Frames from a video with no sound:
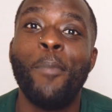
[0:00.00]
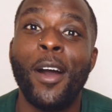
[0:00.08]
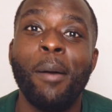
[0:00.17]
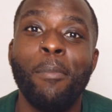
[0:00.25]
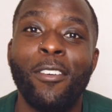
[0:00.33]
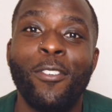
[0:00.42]

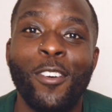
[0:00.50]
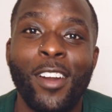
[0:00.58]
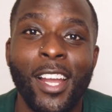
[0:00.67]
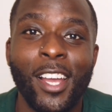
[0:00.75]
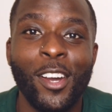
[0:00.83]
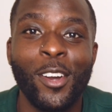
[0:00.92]
But before
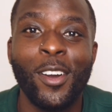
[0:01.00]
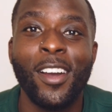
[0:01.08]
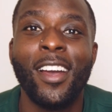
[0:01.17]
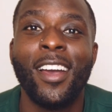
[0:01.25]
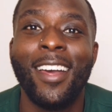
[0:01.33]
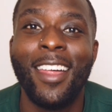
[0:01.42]
I go,
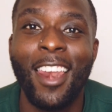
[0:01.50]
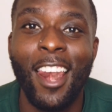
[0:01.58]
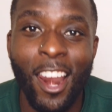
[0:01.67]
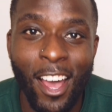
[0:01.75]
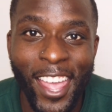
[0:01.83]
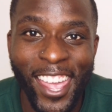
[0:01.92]

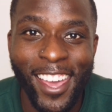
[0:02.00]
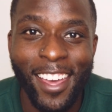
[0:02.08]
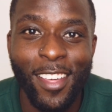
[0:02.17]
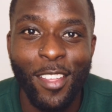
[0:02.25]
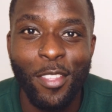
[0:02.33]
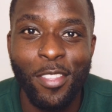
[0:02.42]
like
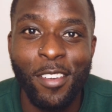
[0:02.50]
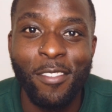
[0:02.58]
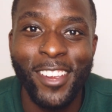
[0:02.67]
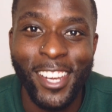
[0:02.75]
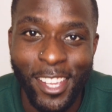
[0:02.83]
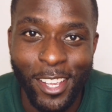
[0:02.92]
the
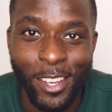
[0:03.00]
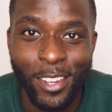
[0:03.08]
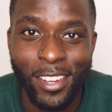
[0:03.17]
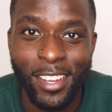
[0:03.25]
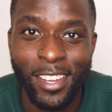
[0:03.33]
video.